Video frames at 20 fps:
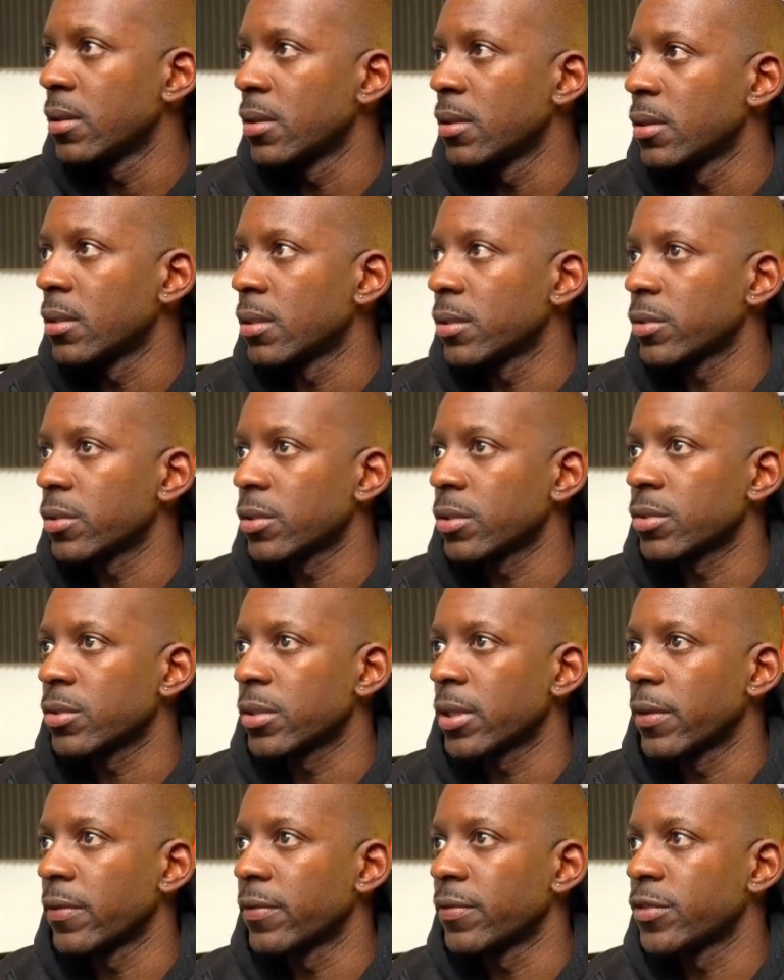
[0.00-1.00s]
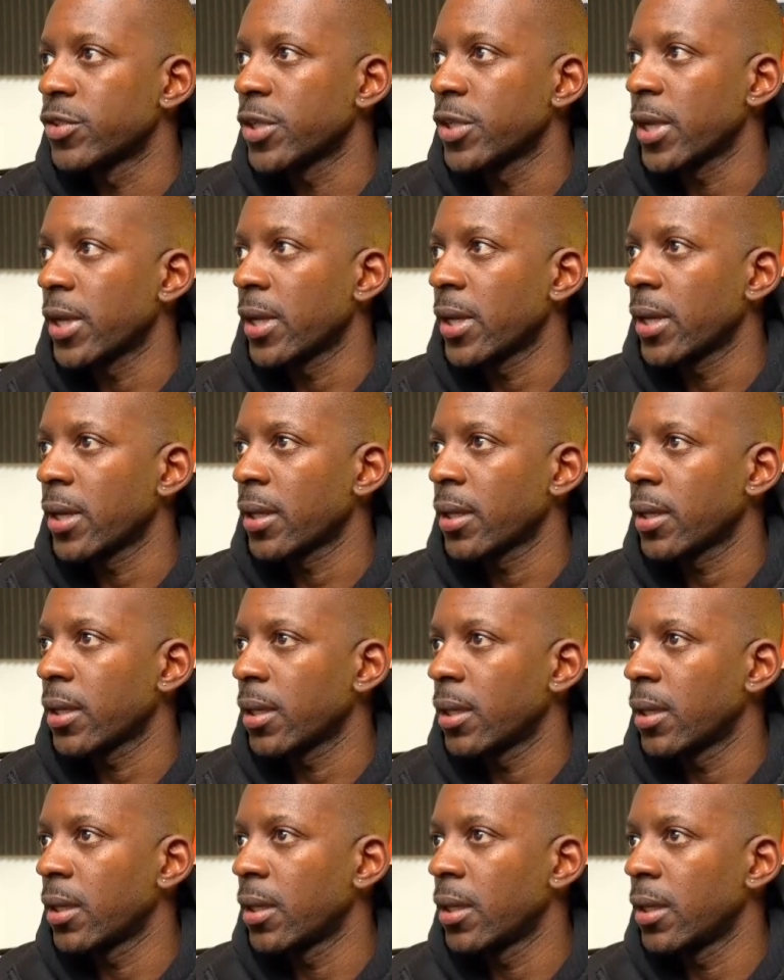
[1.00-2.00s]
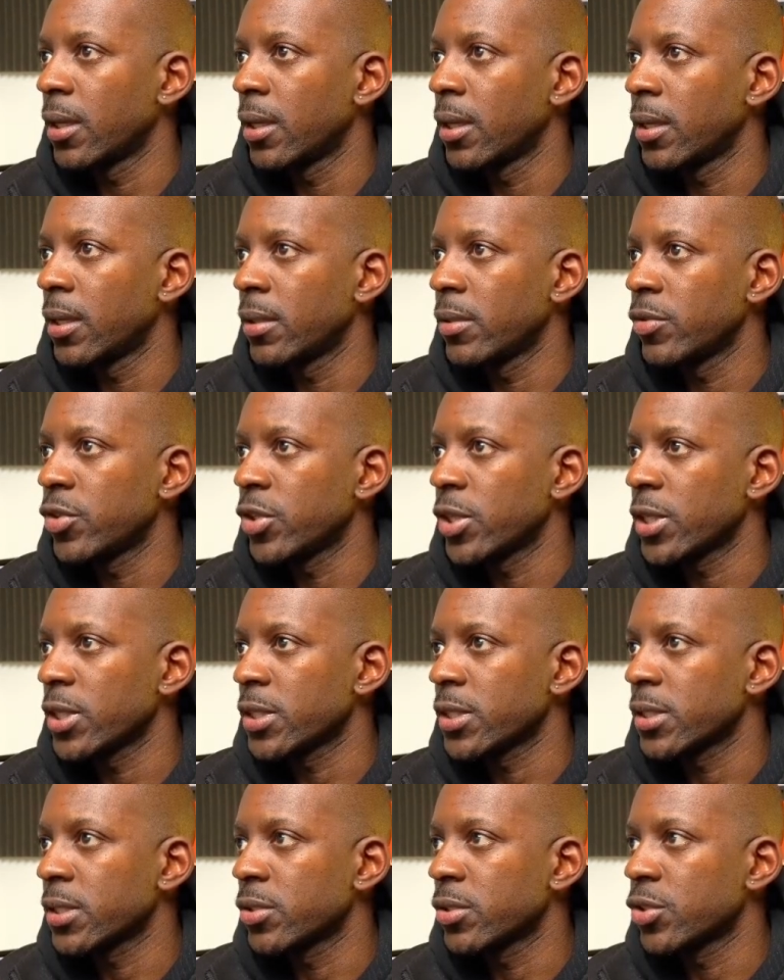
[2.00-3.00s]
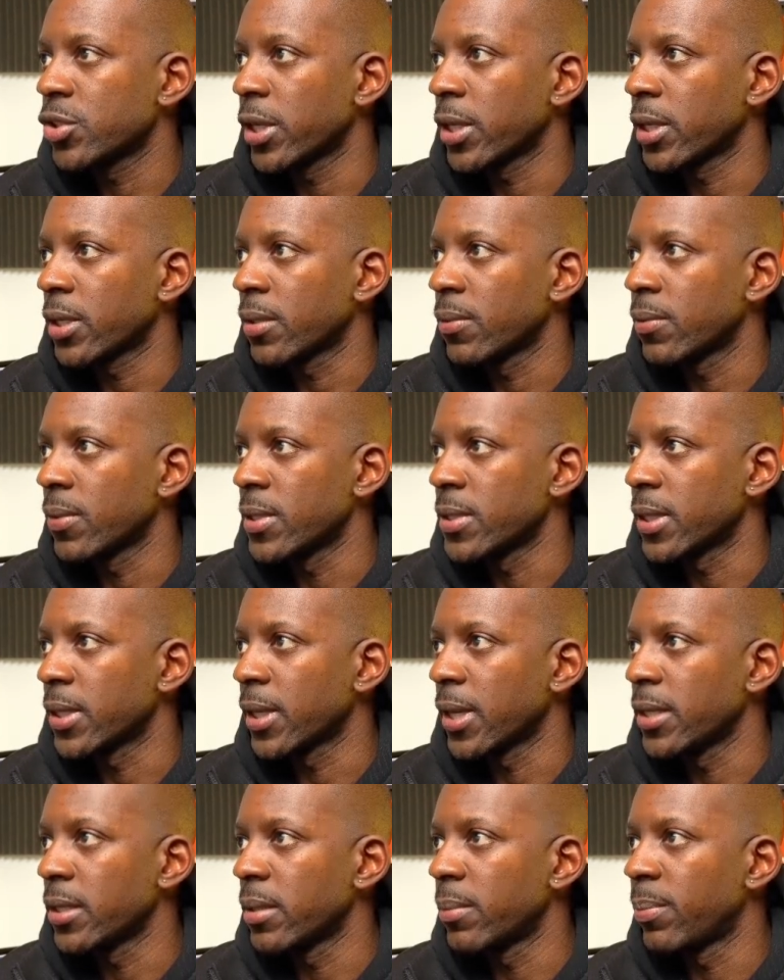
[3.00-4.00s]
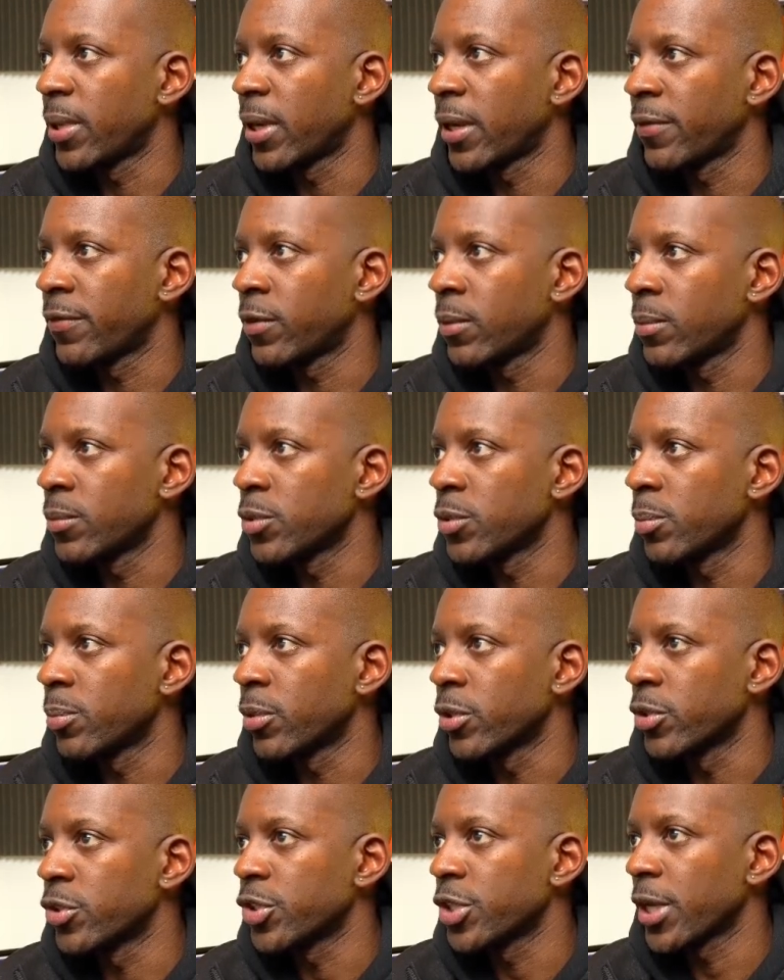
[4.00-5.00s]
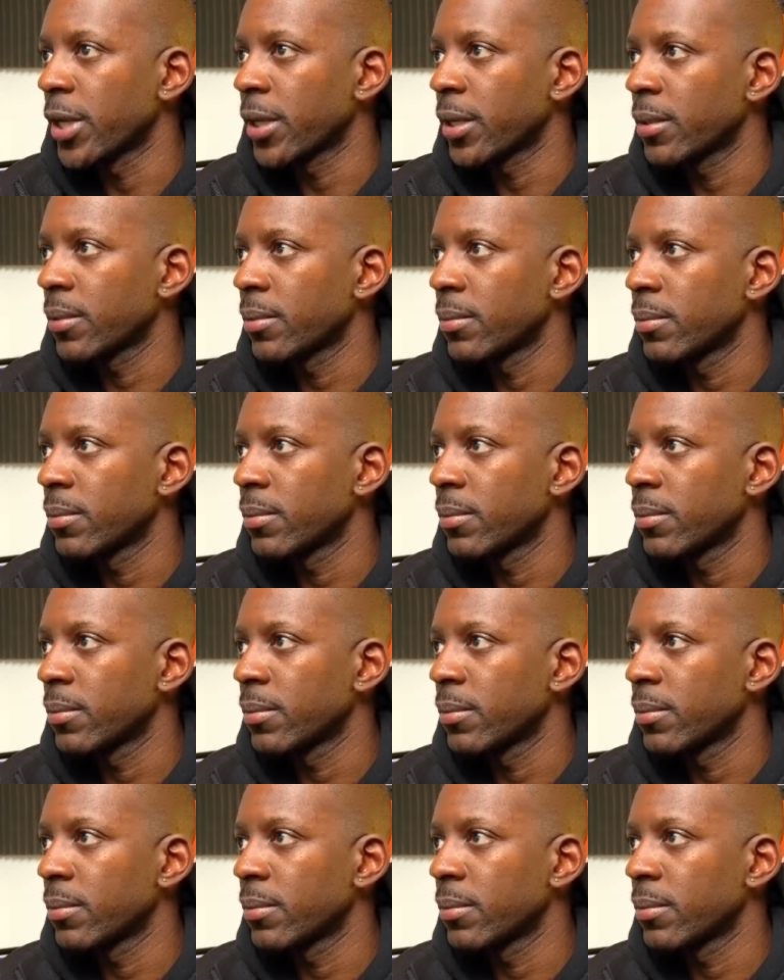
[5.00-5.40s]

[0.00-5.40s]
Let's go to health check and just check once again the platform support check.